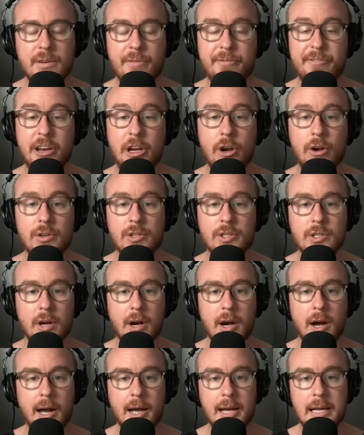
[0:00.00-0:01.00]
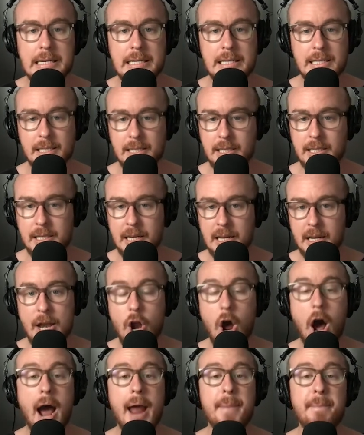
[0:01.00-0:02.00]
video size
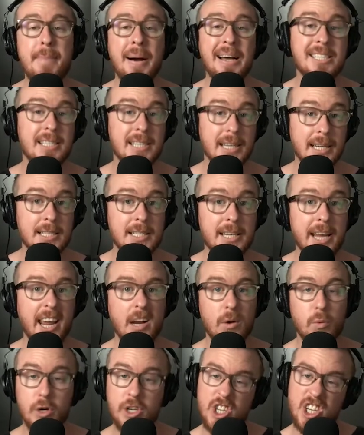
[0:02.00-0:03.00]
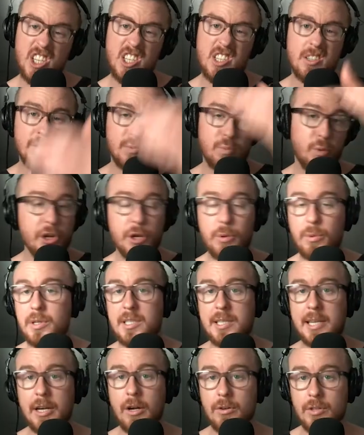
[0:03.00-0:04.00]
9 by 16, which is what you would
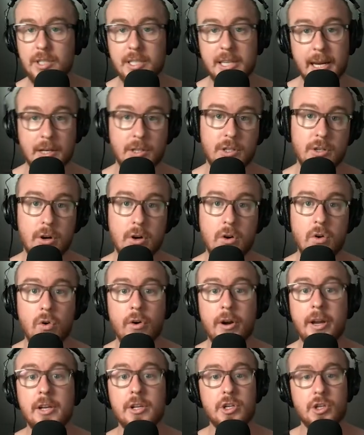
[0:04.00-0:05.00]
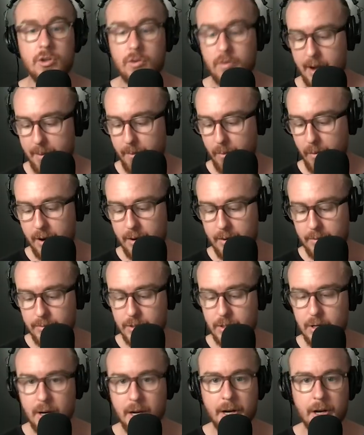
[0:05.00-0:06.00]
see on TikTok or an Instagram reel.
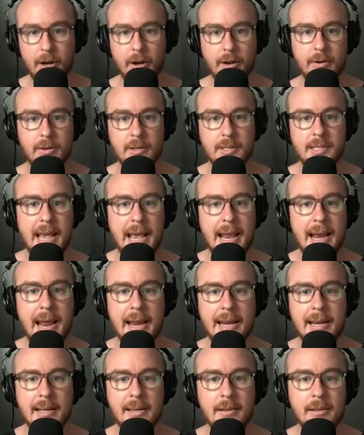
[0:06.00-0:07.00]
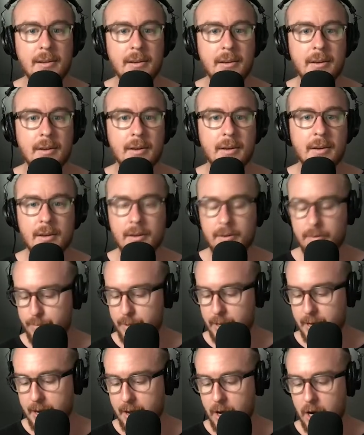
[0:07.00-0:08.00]
So I'm gonna go 1080
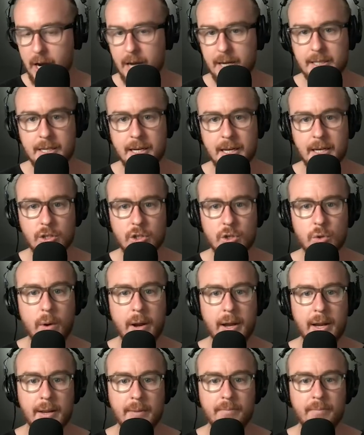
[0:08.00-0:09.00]
by 1920,